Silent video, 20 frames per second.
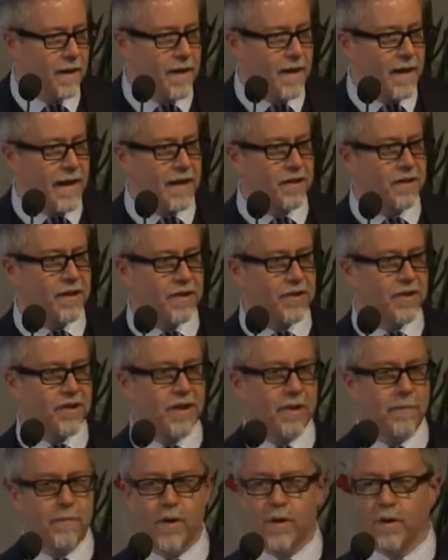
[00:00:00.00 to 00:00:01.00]
actually at
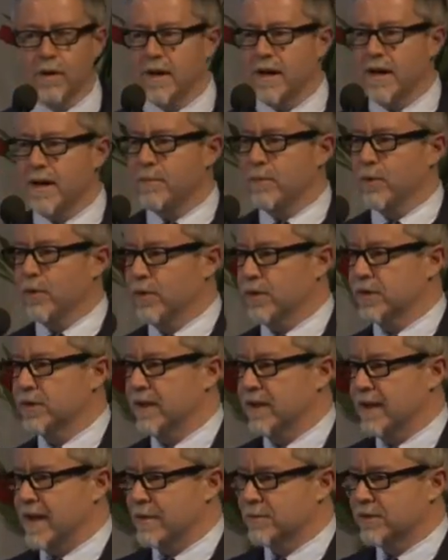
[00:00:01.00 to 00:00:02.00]
Schiphol Airport
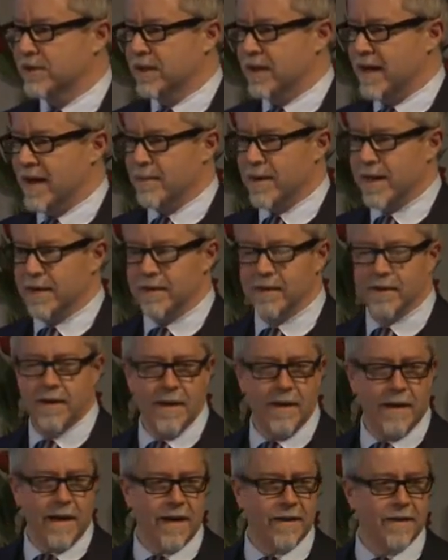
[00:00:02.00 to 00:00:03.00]
in Amsterdam, had
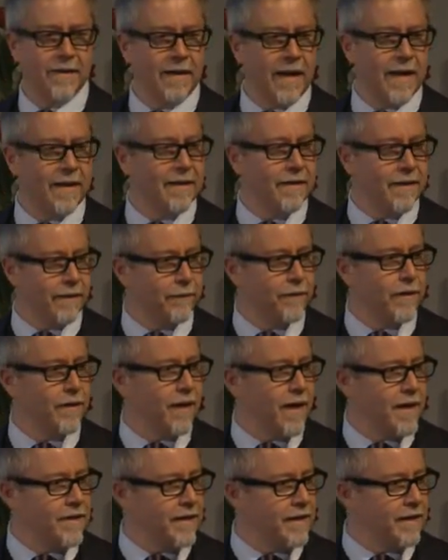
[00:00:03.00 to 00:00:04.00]
a different
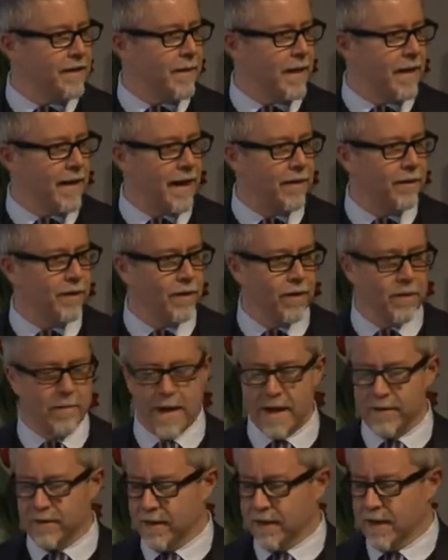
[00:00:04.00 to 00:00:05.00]
idea about how to go
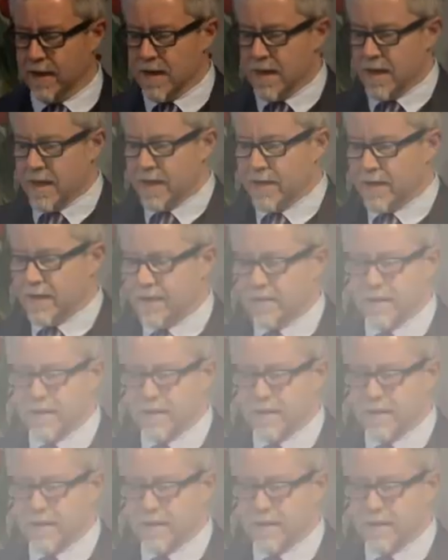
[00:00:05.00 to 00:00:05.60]
about it. And his